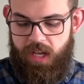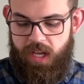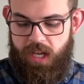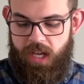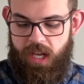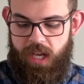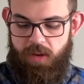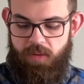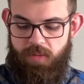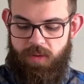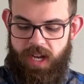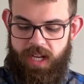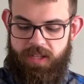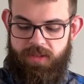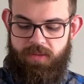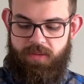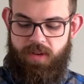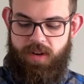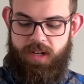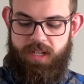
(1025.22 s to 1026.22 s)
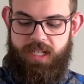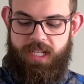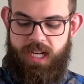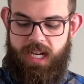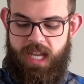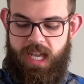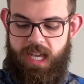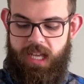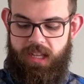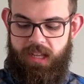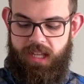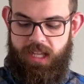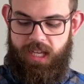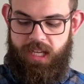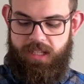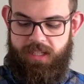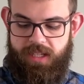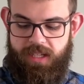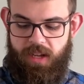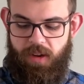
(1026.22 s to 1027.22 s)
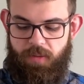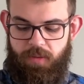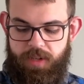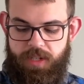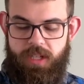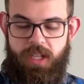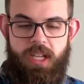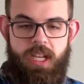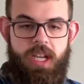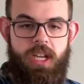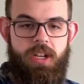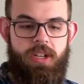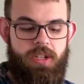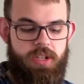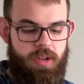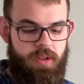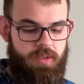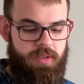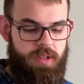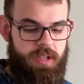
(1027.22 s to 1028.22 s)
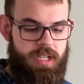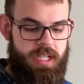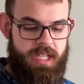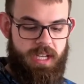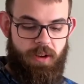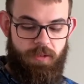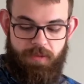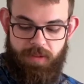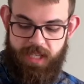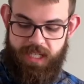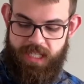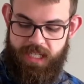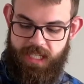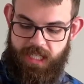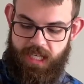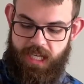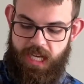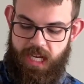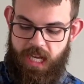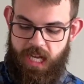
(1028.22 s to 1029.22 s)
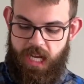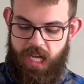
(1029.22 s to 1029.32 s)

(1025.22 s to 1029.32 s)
He rights wrongs and he leads selfishly. He leads selflessly.